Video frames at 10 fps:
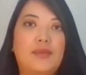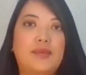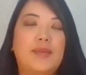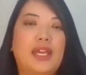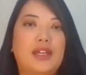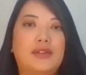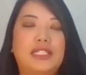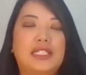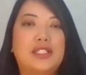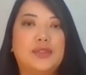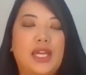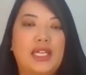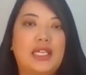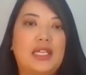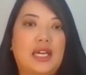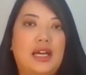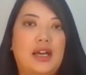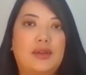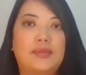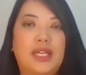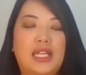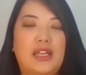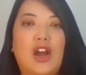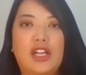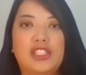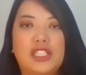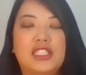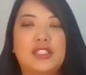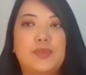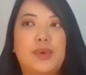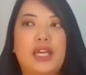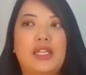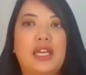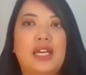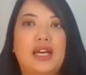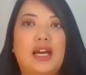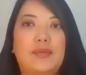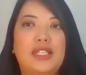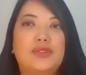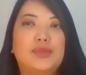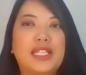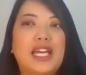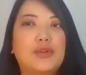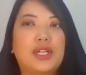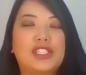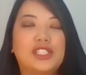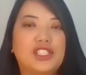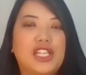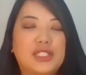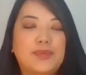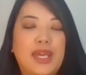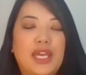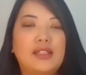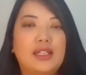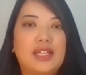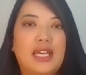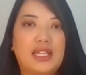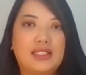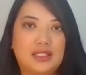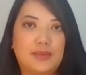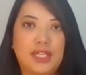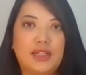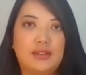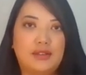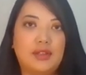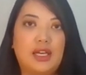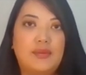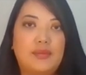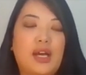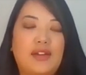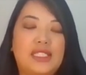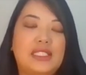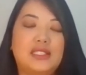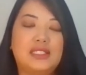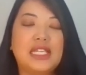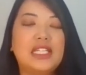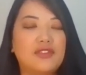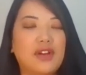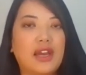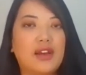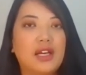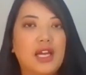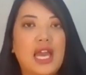They might get really sweaty and nauseous, but it's really that crushing chest pain that is the big obvious signifier.